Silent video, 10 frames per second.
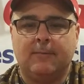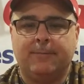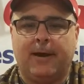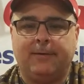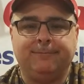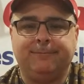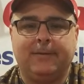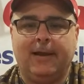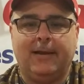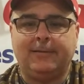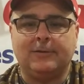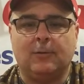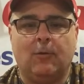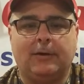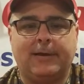but it
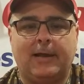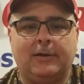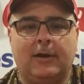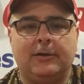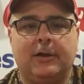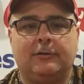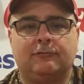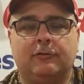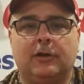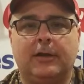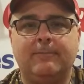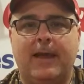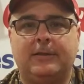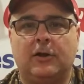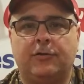doesn't work that good. It's really
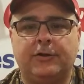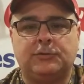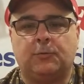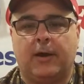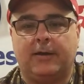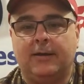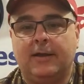made to go this way.